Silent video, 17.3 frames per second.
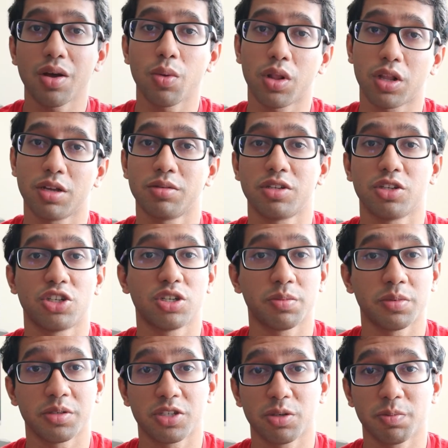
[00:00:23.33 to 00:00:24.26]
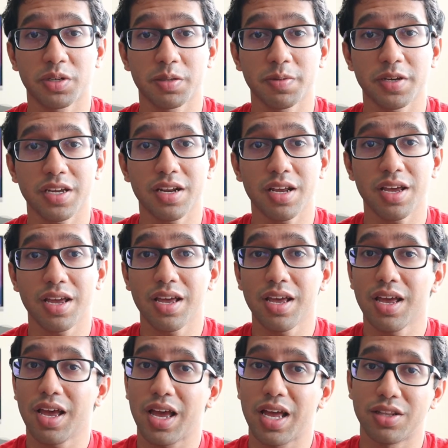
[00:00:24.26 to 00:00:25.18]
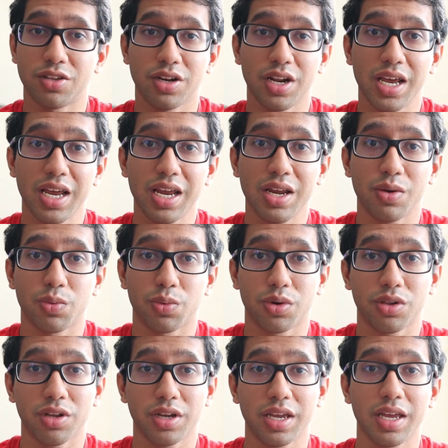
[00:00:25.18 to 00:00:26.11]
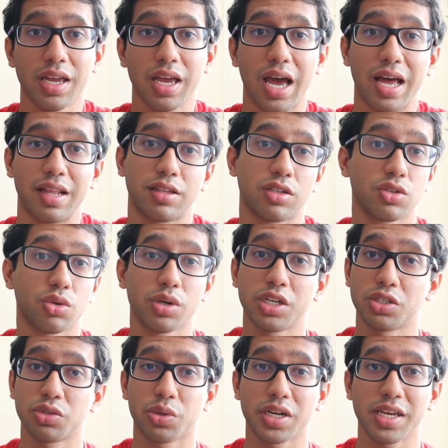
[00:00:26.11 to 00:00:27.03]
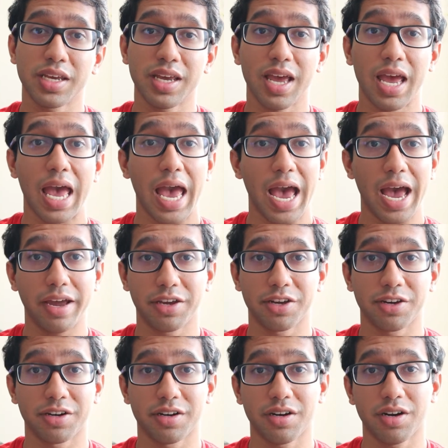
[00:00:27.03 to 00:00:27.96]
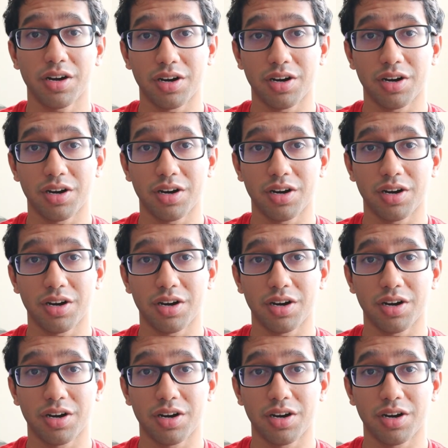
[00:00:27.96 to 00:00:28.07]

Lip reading: welcome to Sherburne Super Speed, and today we're looking at the 2020 Acura